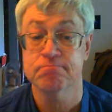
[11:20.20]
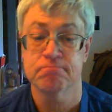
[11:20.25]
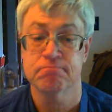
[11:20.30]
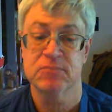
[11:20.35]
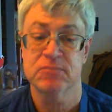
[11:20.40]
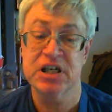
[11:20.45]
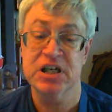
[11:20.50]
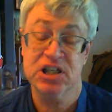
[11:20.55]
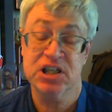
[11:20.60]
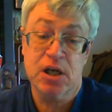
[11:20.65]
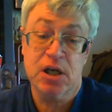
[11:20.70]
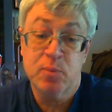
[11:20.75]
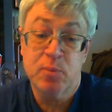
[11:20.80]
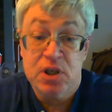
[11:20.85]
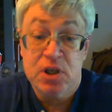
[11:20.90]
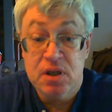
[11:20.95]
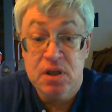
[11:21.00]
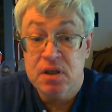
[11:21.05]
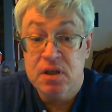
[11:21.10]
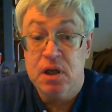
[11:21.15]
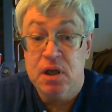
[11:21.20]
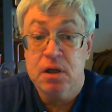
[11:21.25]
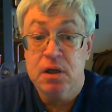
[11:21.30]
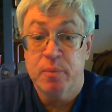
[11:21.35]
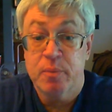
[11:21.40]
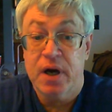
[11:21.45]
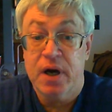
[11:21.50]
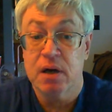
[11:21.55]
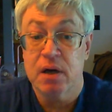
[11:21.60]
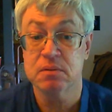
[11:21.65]
Just something to think
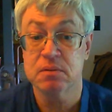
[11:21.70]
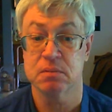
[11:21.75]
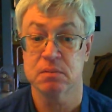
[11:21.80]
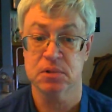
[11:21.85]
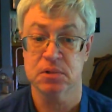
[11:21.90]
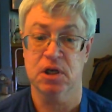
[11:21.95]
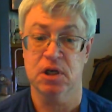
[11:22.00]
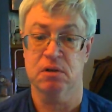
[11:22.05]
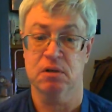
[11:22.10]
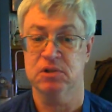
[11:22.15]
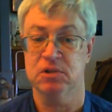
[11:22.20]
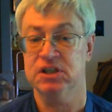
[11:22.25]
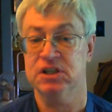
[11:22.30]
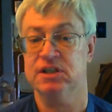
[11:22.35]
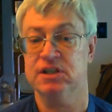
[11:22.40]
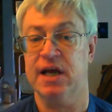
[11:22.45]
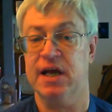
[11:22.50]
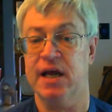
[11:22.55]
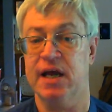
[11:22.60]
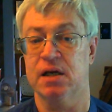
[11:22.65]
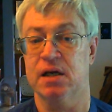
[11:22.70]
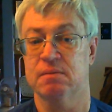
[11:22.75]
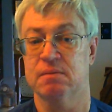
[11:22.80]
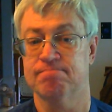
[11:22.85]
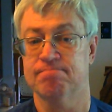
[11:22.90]
about, just saying.